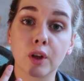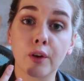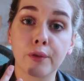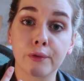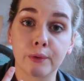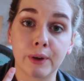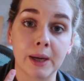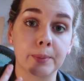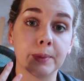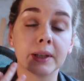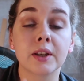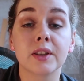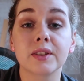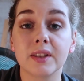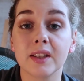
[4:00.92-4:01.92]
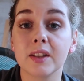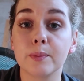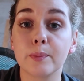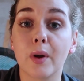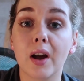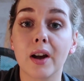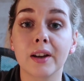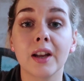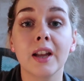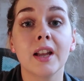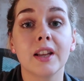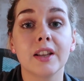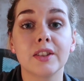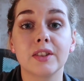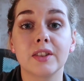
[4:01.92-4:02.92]
software because this bug
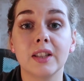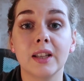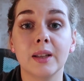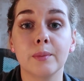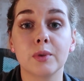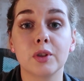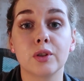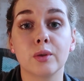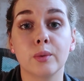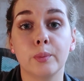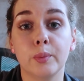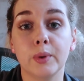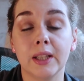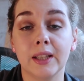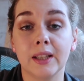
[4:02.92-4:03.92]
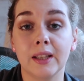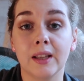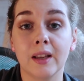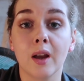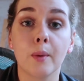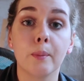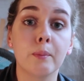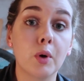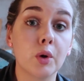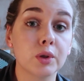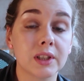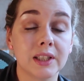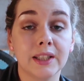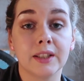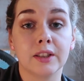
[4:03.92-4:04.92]
seems to be
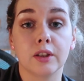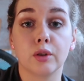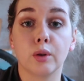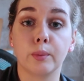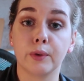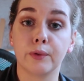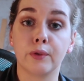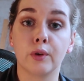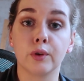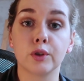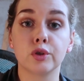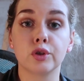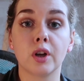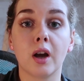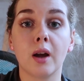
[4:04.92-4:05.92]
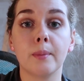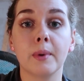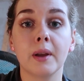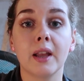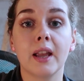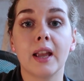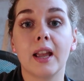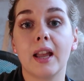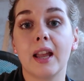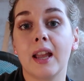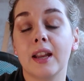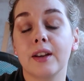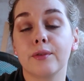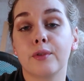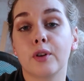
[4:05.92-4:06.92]
mostly in Adobe Photoshop
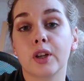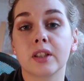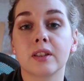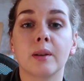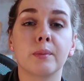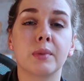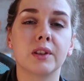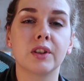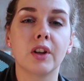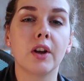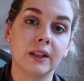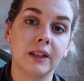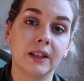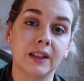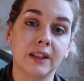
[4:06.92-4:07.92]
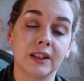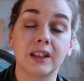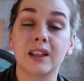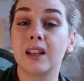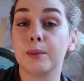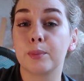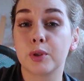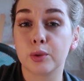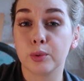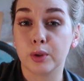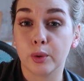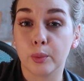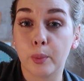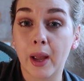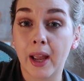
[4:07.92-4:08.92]
and for example not in Clip
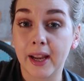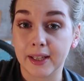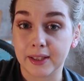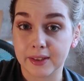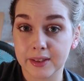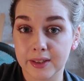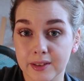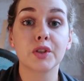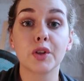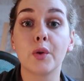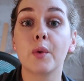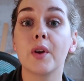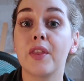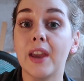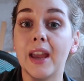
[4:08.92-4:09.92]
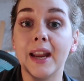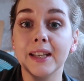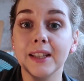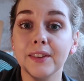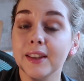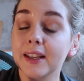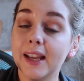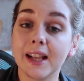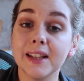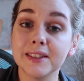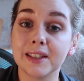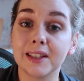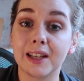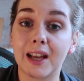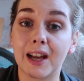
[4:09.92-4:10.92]
Studio Paint. So with anything
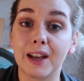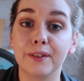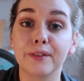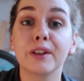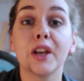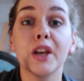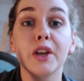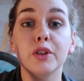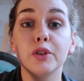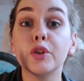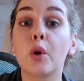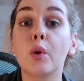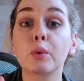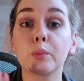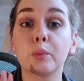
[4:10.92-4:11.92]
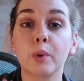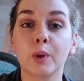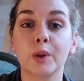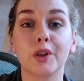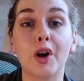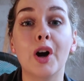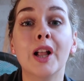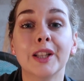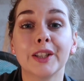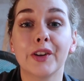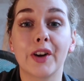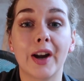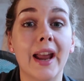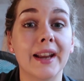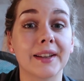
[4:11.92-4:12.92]
else in life, don't put all
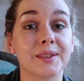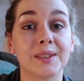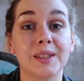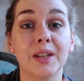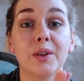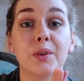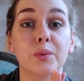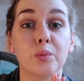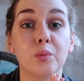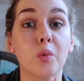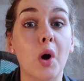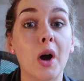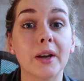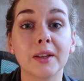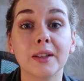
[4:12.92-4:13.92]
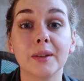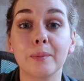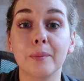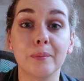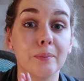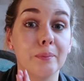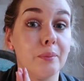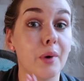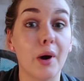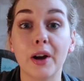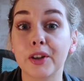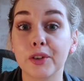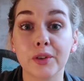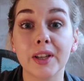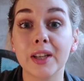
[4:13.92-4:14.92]
your eggs in one
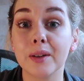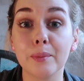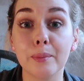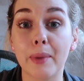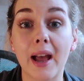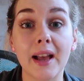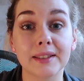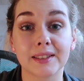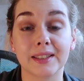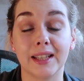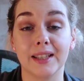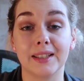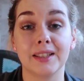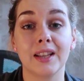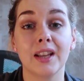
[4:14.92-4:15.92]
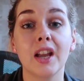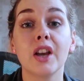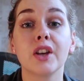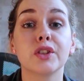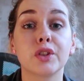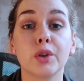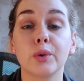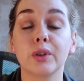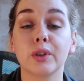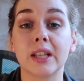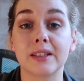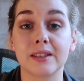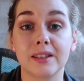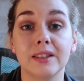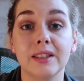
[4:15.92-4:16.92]
bug-ridden basket so you
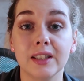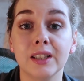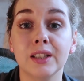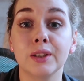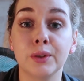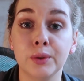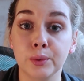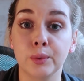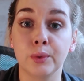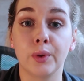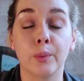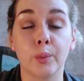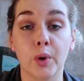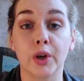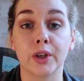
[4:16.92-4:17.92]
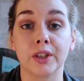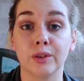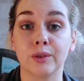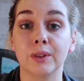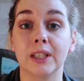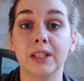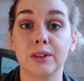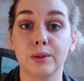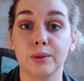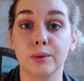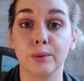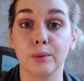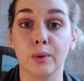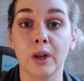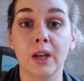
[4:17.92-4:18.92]
can still do the work you need to
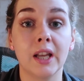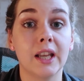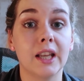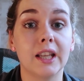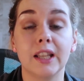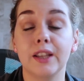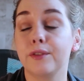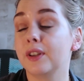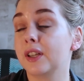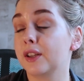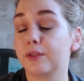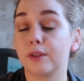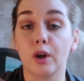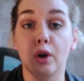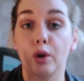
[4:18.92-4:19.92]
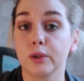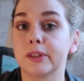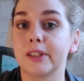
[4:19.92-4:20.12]
do even if the whole